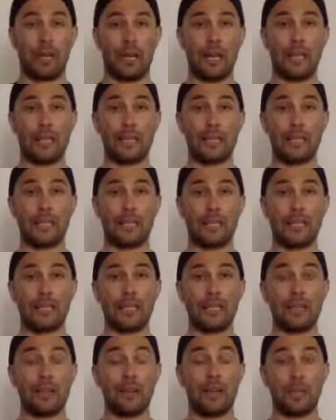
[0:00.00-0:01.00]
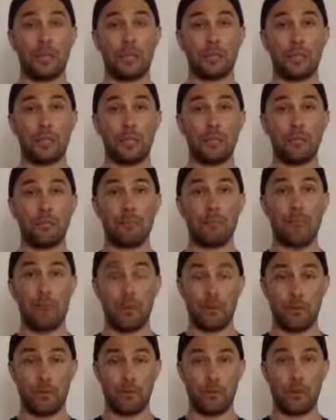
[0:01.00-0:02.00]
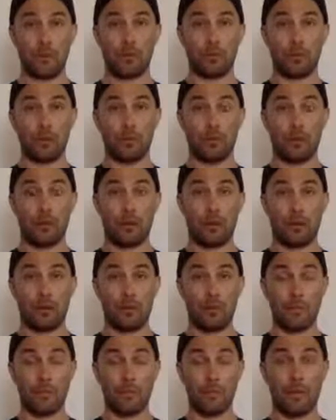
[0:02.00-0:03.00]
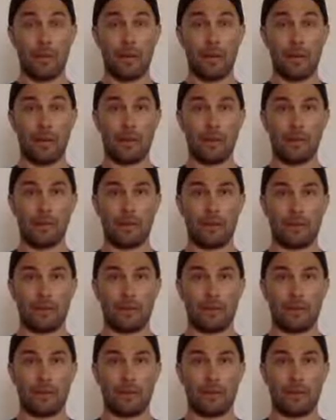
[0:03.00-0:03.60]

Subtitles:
and it is the only bone that holds the arm on the body.